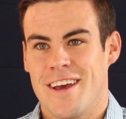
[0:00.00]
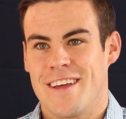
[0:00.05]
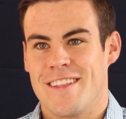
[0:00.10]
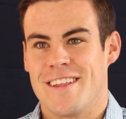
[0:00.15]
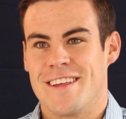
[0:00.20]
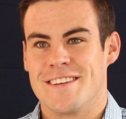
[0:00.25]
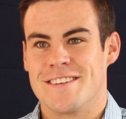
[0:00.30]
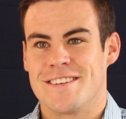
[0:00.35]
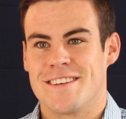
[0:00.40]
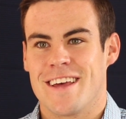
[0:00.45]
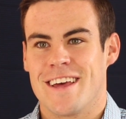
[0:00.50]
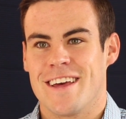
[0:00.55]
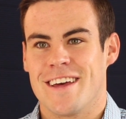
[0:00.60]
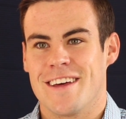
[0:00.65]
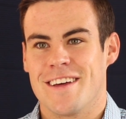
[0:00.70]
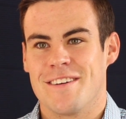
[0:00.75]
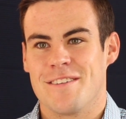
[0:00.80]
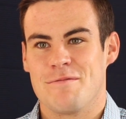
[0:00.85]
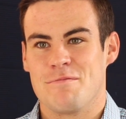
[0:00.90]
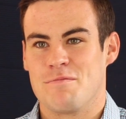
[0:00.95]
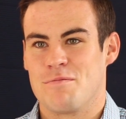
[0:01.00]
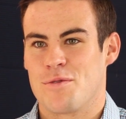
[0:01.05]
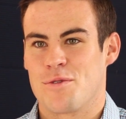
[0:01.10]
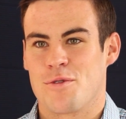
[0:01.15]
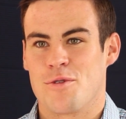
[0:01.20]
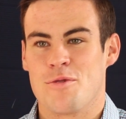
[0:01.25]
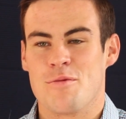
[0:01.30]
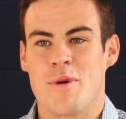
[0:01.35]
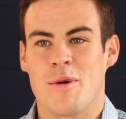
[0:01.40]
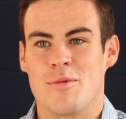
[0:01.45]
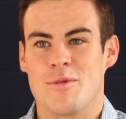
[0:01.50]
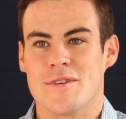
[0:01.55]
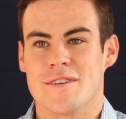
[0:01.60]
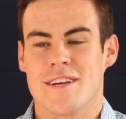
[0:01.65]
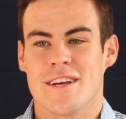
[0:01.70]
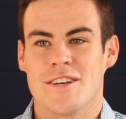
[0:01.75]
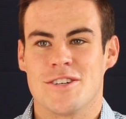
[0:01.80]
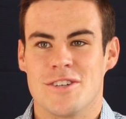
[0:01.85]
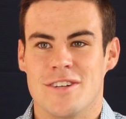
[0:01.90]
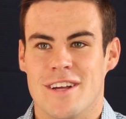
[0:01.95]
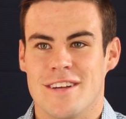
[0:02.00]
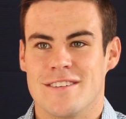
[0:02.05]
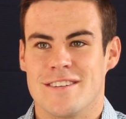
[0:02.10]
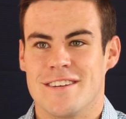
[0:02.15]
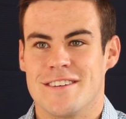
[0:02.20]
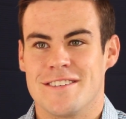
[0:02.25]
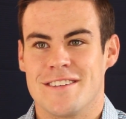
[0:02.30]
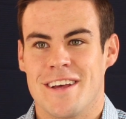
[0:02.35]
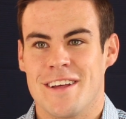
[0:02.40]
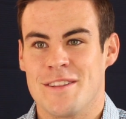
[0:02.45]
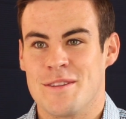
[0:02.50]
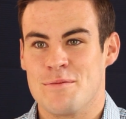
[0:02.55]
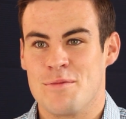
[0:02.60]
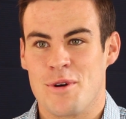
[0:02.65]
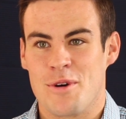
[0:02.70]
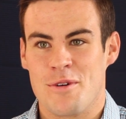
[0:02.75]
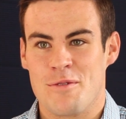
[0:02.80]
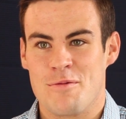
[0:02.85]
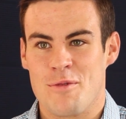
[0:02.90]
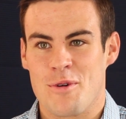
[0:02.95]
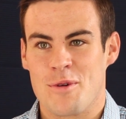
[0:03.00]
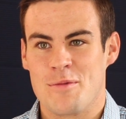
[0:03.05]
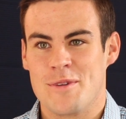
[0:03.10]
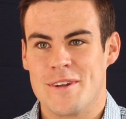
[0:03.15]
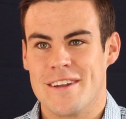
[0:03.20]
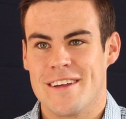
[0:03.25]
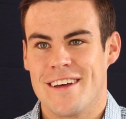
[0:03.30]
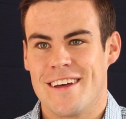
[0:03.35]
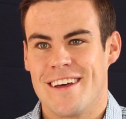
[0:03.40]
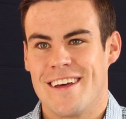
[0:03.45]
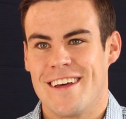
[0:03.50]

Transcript: And they say it through memorization, as they state in the Book of Mormon.